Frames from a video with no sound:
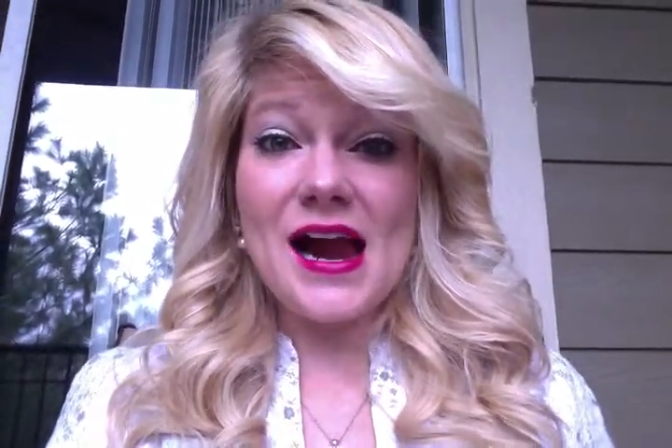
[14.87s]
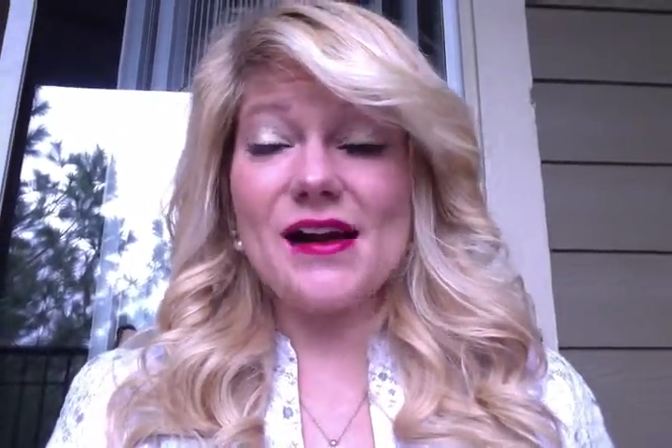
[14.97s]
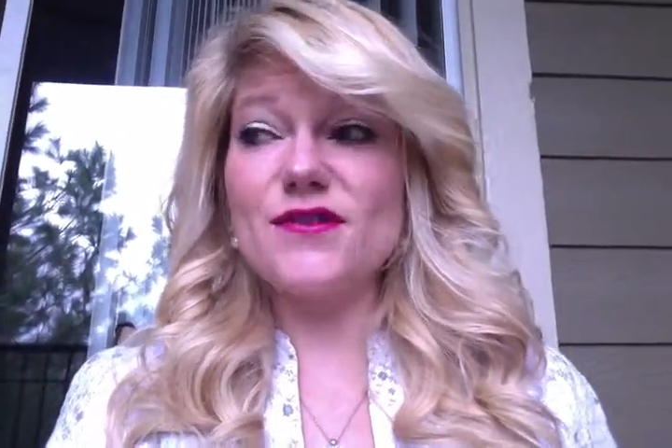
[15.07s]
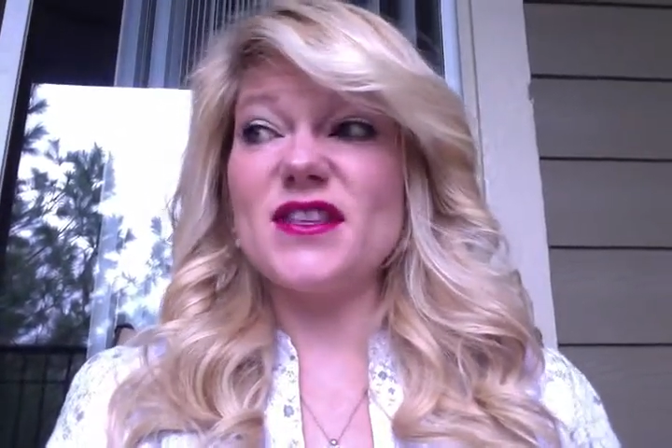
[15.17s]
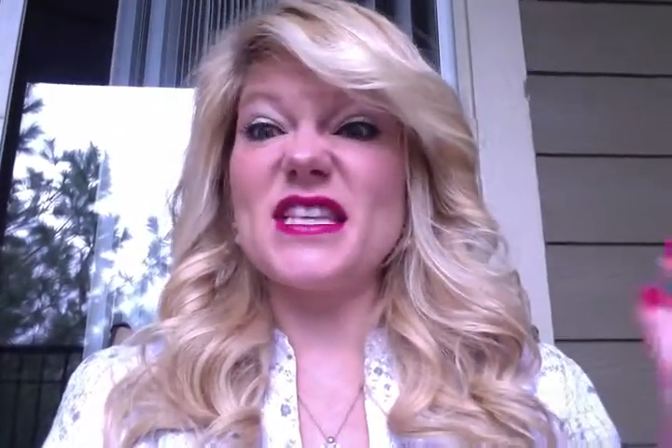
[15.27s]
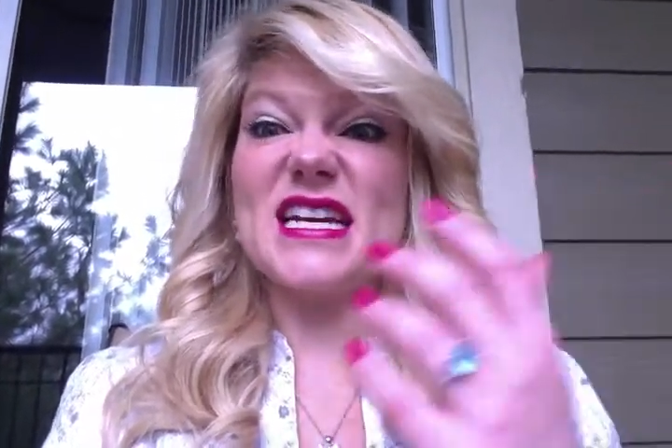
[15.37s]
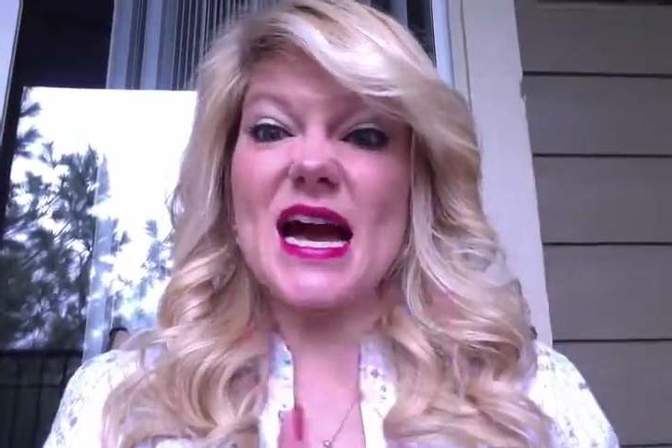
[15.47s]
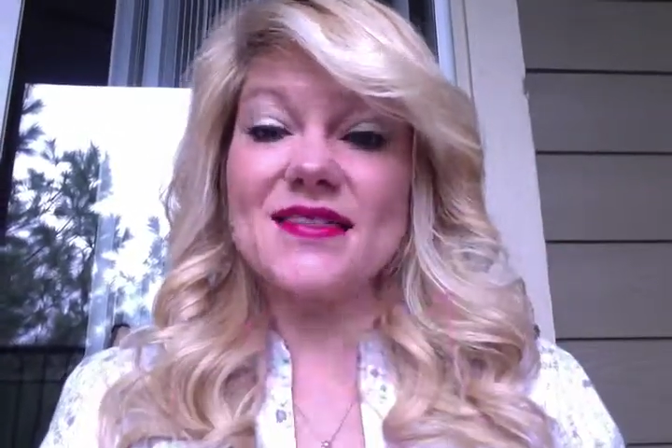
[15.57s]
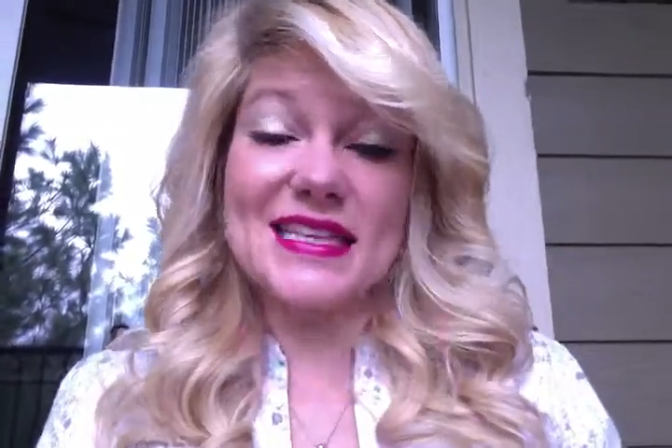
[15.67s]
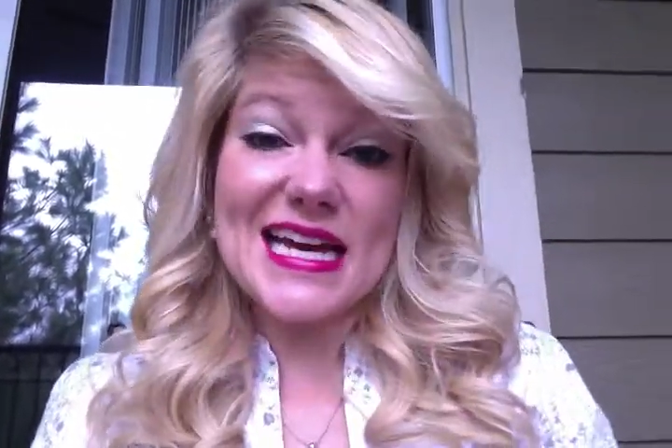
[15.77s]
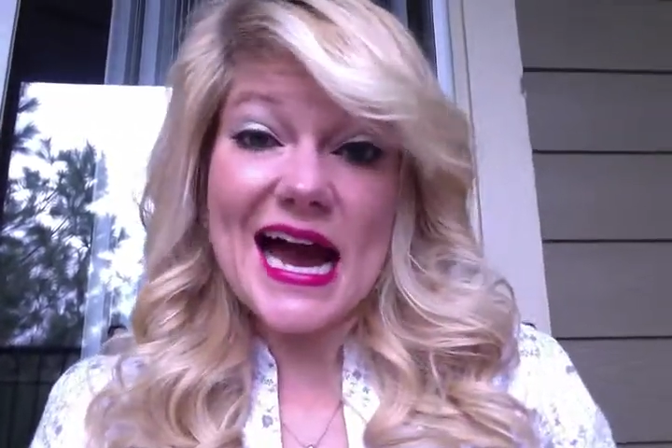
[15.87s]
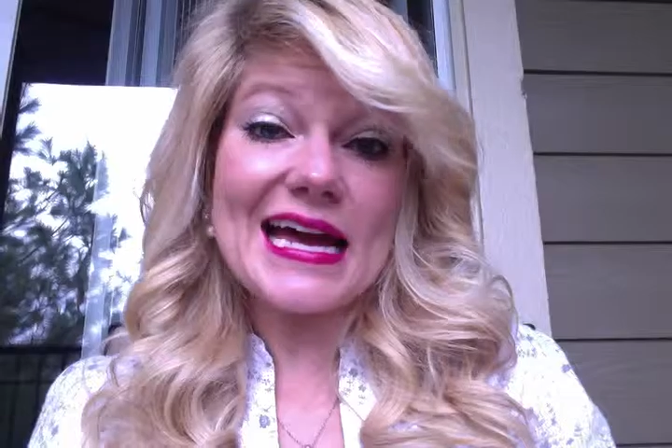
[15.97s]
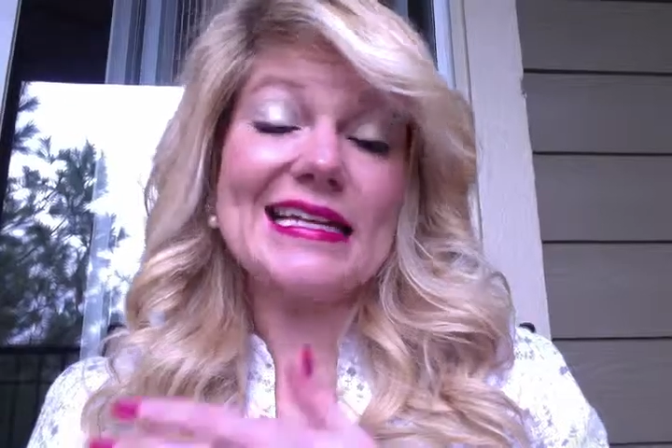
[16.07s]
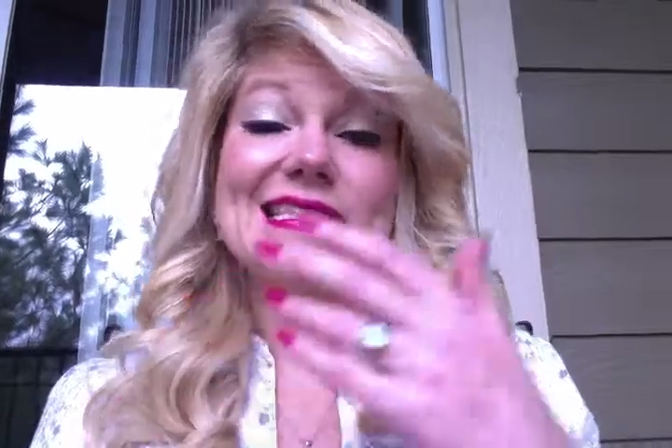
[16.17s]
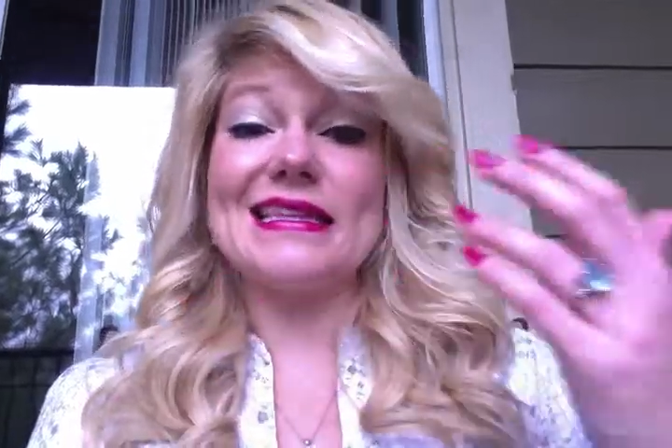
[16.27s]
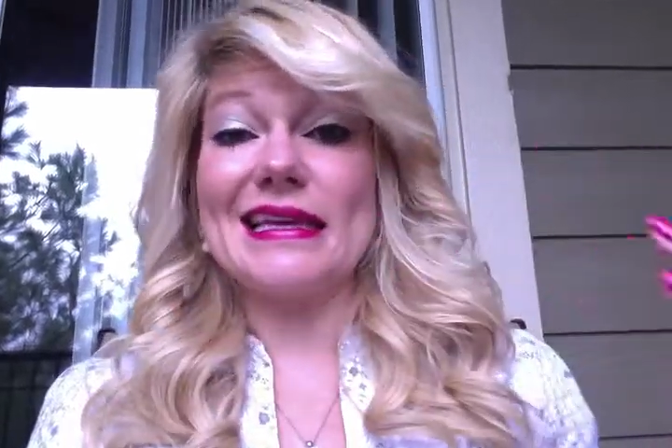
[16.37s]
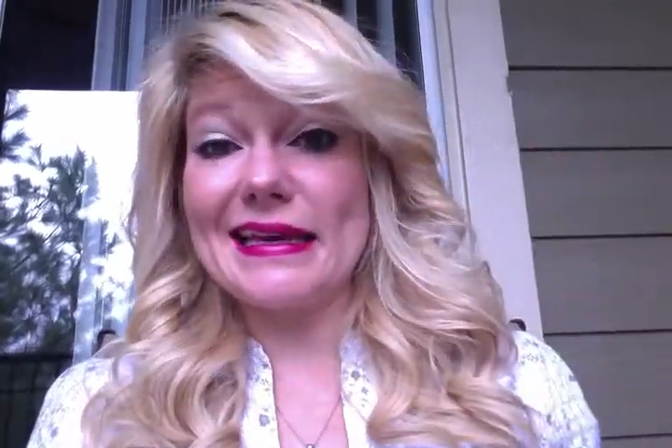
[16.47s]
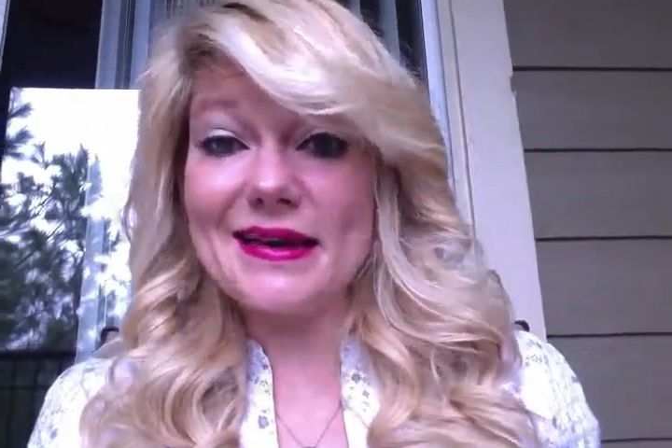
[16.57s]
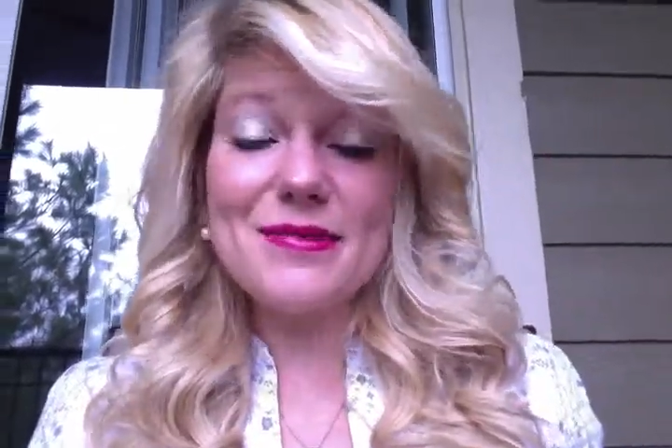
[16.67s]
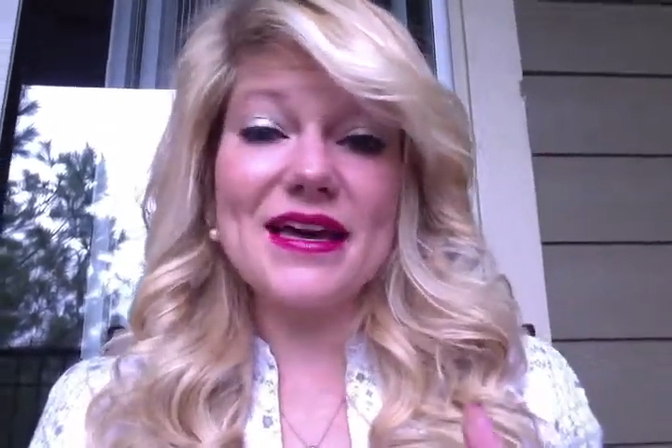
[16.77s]
I've done the diets and the
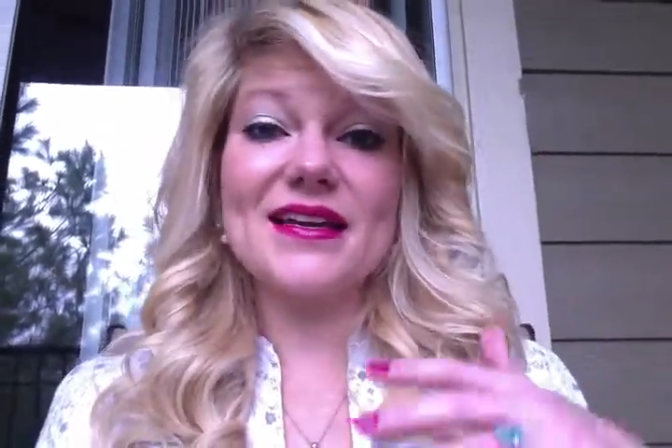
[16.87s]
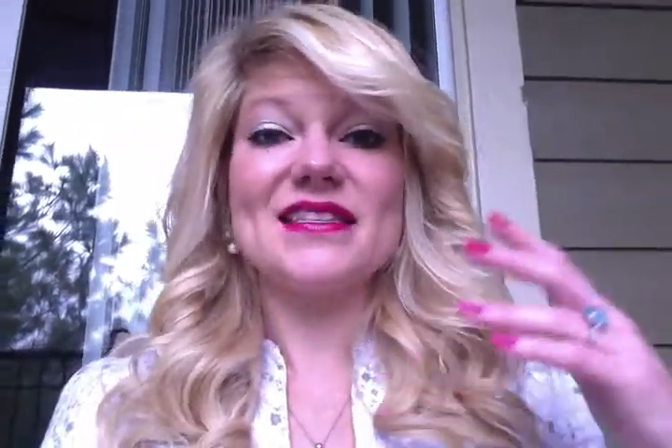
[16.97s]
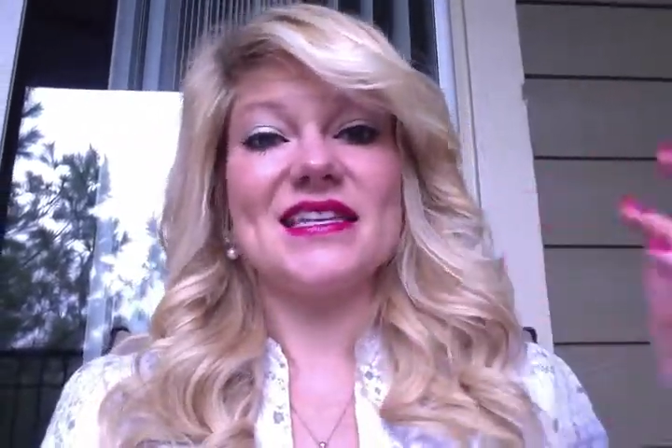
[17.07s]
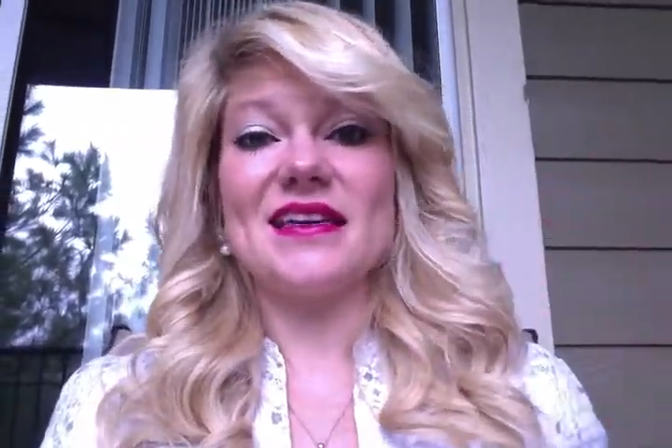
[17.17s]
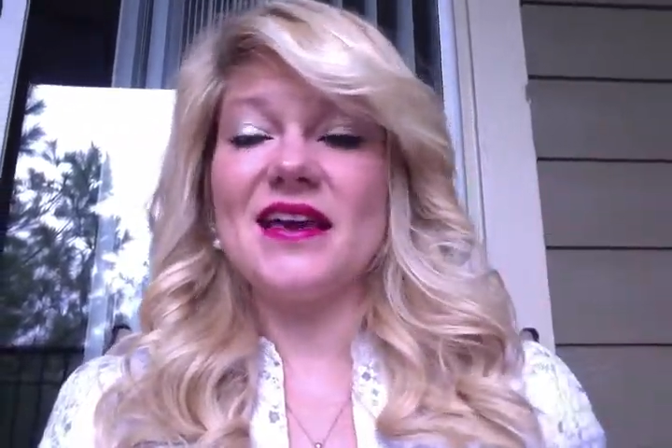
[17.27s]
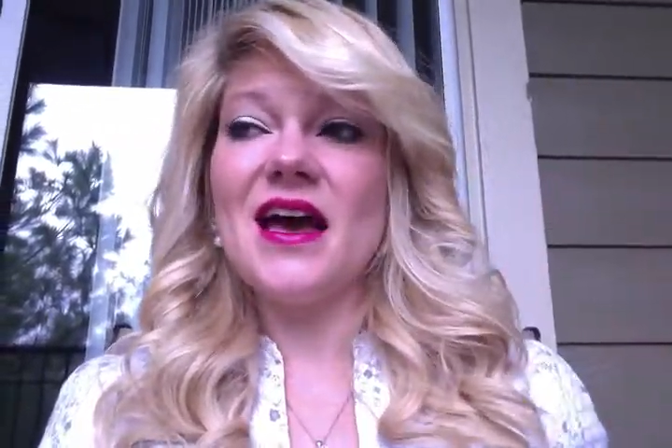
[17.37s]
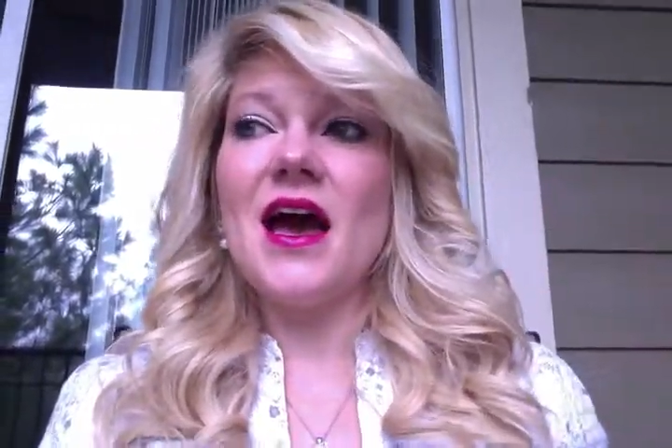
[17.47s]
gimmicks and